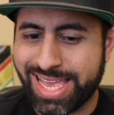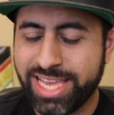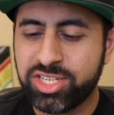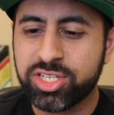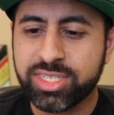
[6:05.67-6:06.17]
it
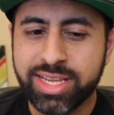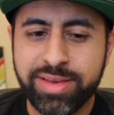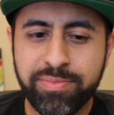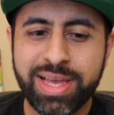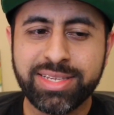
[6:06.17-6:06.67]
just,
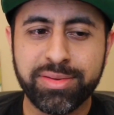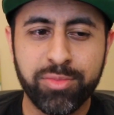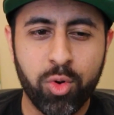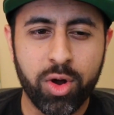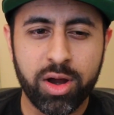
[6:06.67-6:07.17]
it makes it
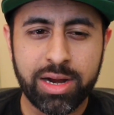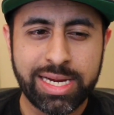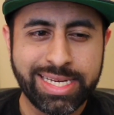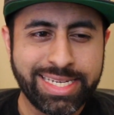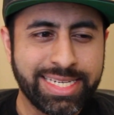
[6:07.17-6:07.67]
more
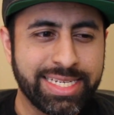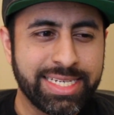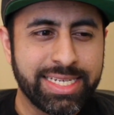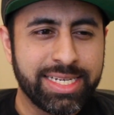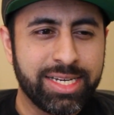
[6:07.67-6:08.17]

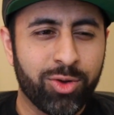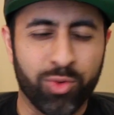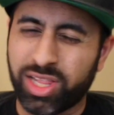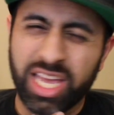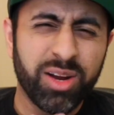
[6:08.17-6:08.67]

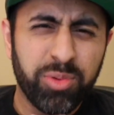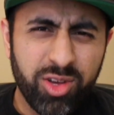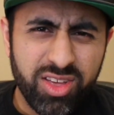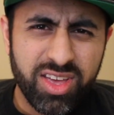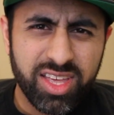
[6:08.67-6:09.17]

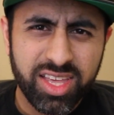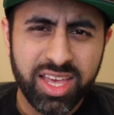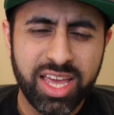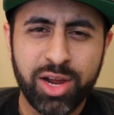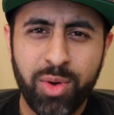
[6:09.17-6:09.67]
relatable
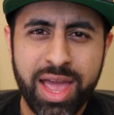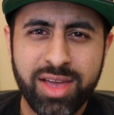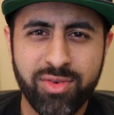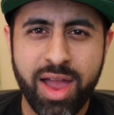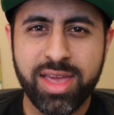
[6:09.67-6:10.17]
in a
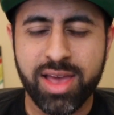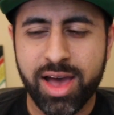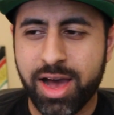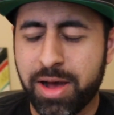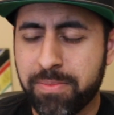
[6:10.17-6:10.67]
way, right?
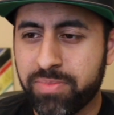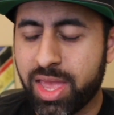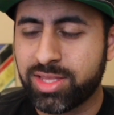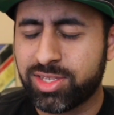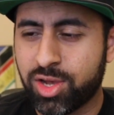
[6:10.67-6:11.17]
Um,
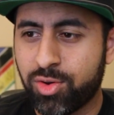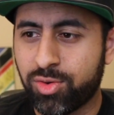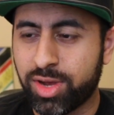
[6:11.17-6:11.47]
and so,